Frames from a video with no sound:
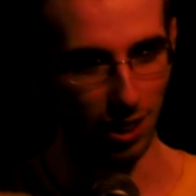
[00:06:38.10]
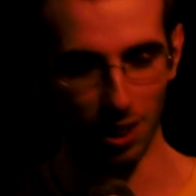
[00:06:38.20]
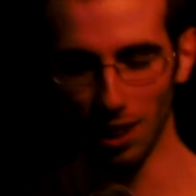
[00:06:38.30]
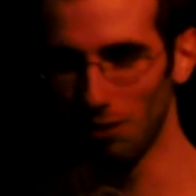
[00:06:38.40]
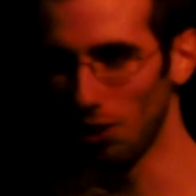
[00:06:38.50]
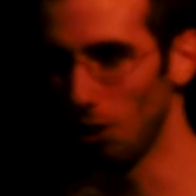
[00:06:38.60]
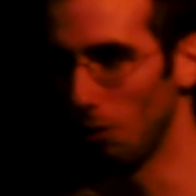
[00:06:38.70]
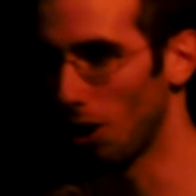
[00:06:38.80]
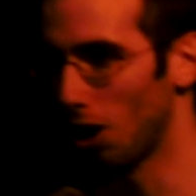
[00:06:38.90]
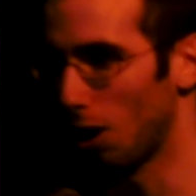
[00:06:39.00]
can give
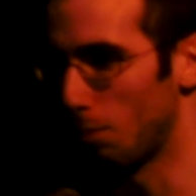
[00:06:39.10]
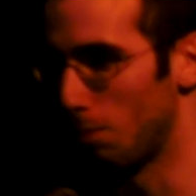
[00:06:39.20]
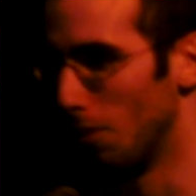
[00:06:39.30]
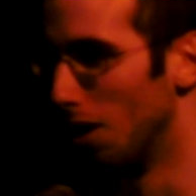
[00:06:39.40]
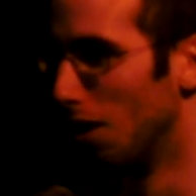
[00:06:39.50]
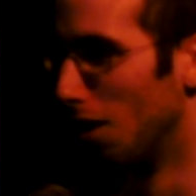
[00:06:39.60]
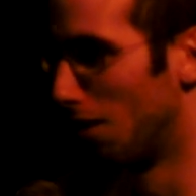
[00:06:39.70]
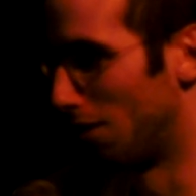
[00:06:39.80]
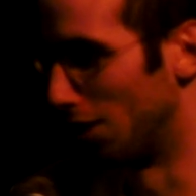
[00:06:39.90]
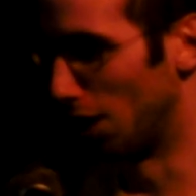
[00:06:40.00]
you
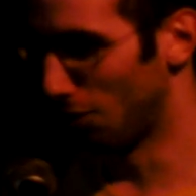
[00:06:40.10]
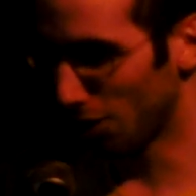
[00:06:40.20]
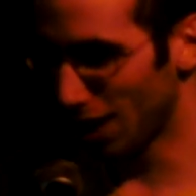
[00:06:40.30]
liver